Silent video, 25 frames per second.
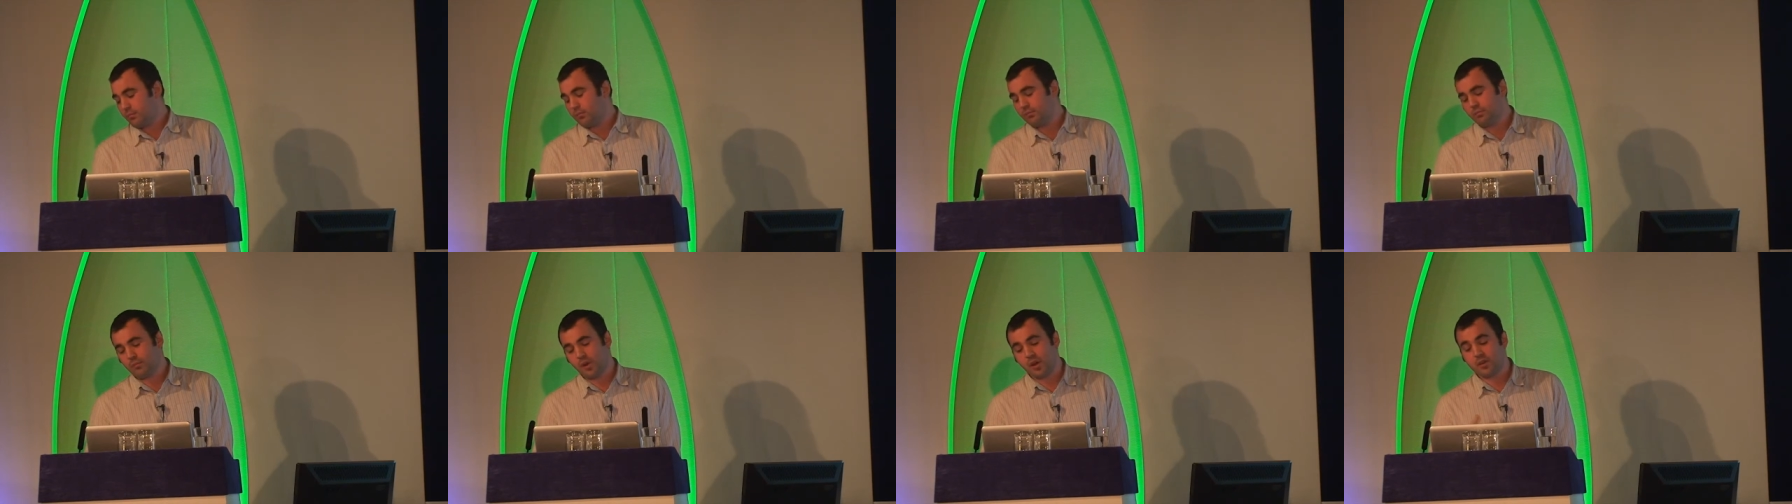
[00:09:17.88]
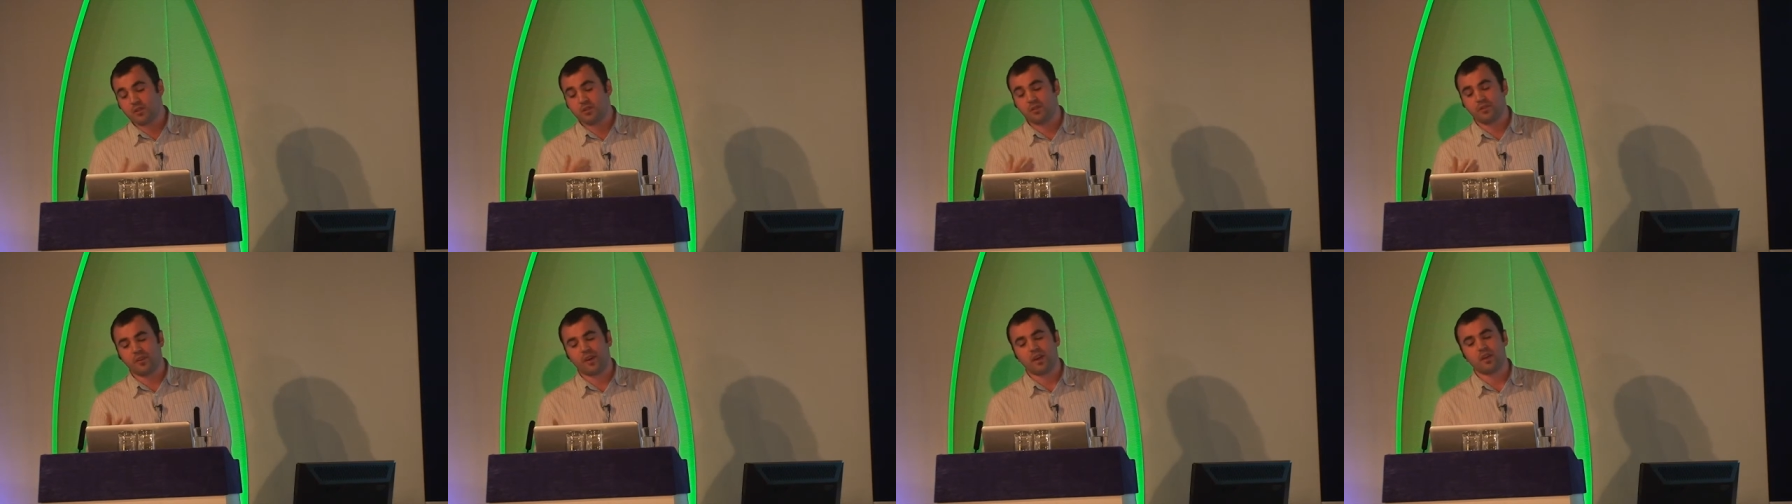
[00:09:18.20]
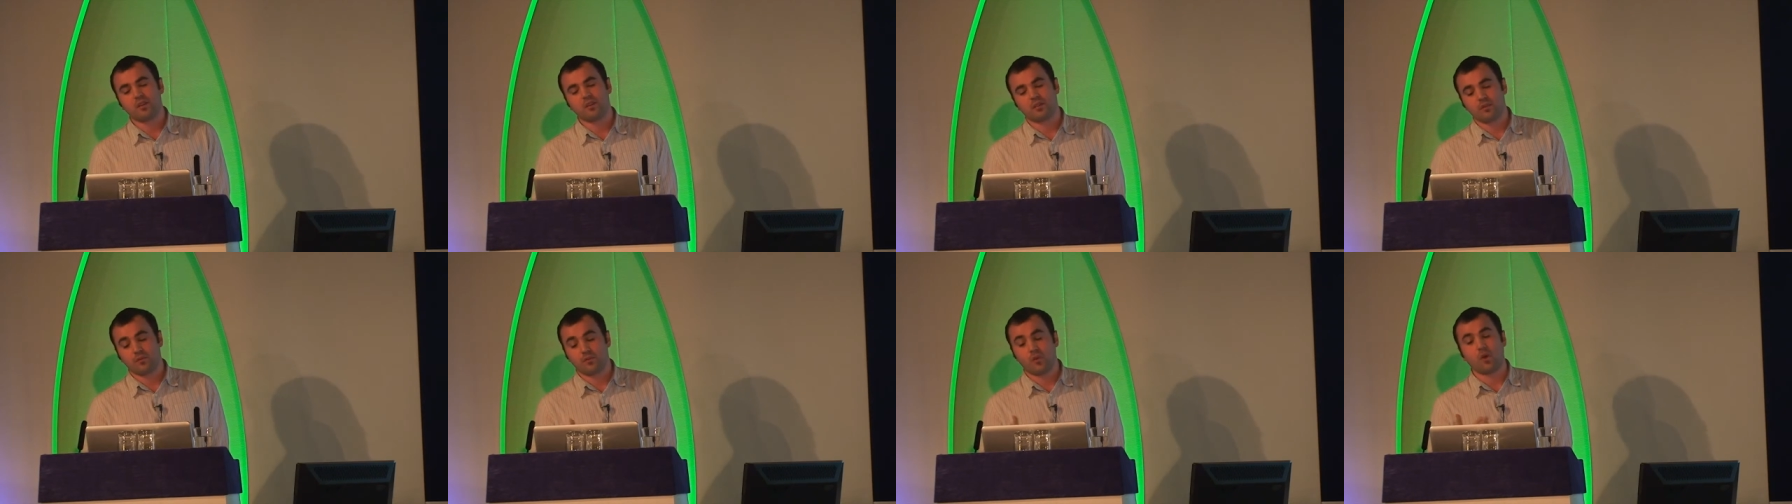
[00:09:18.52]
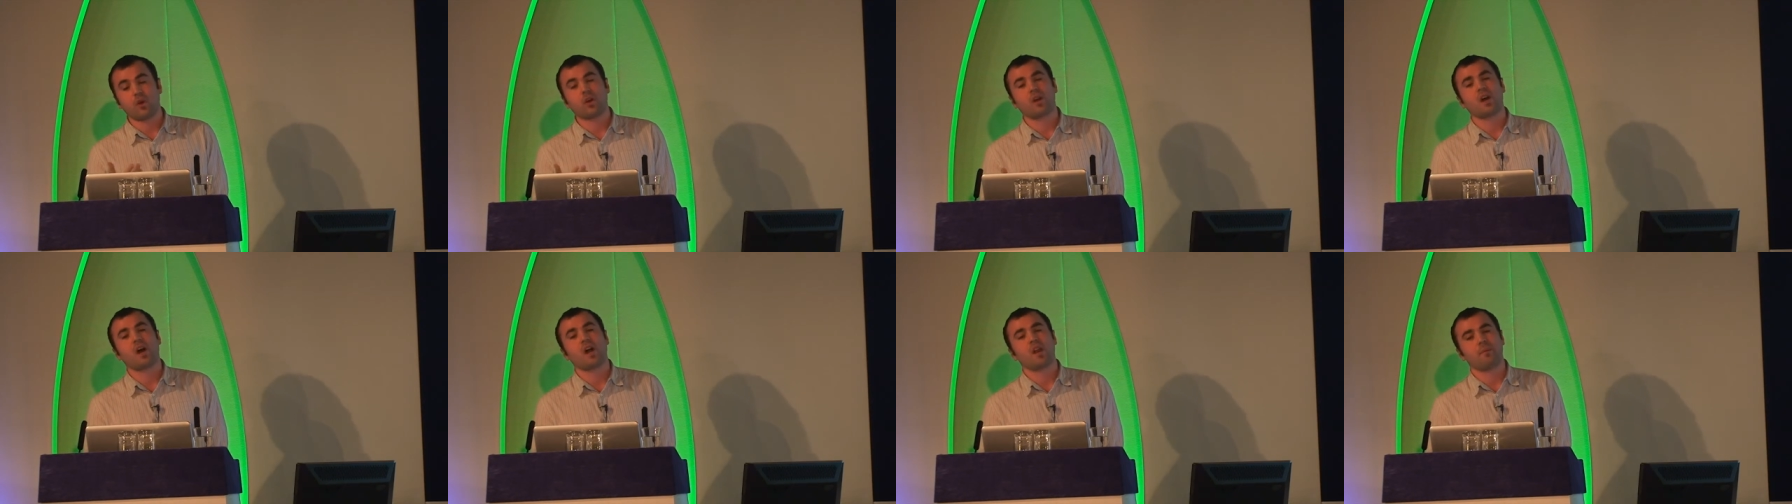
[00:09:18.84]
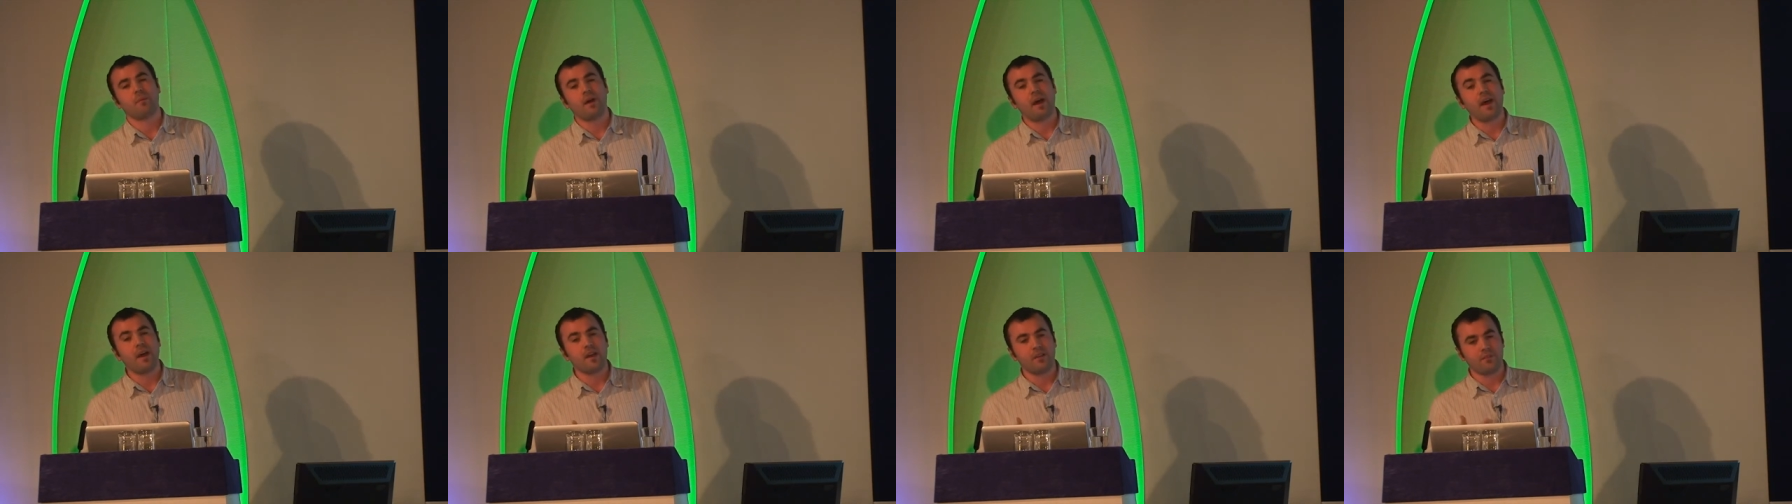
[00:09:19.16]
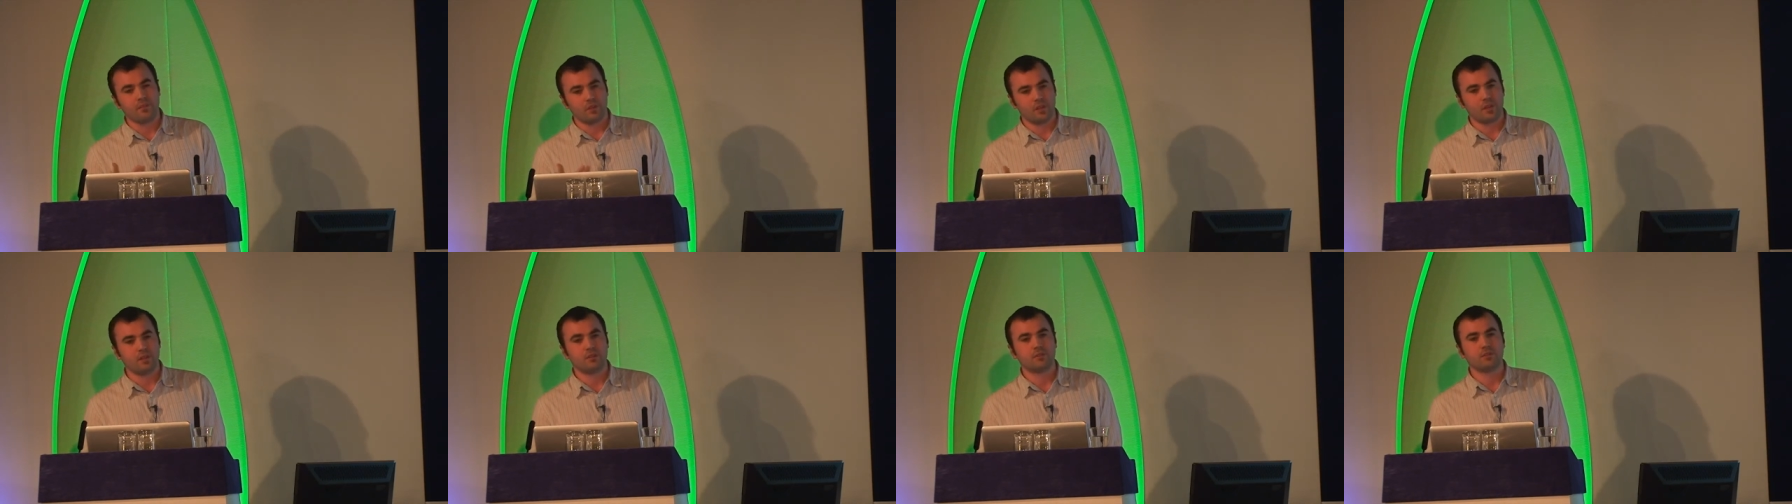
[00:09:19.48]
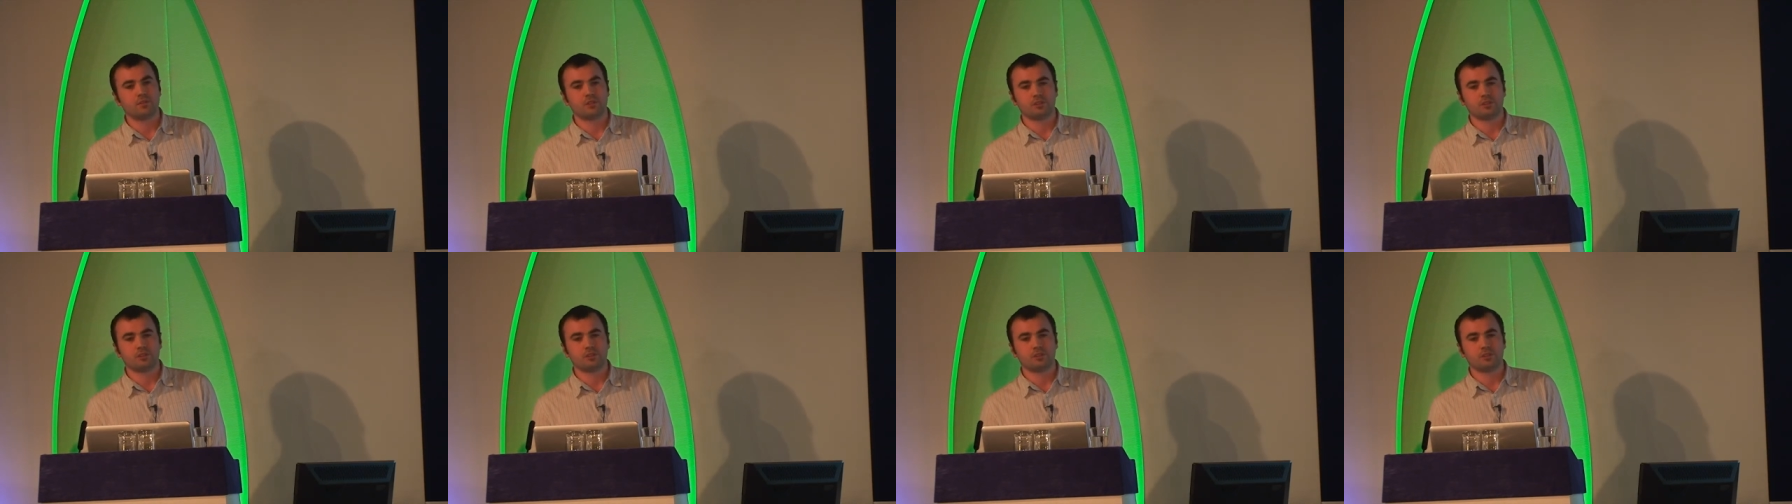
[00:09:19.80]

motivate the wrong kind of behaviour.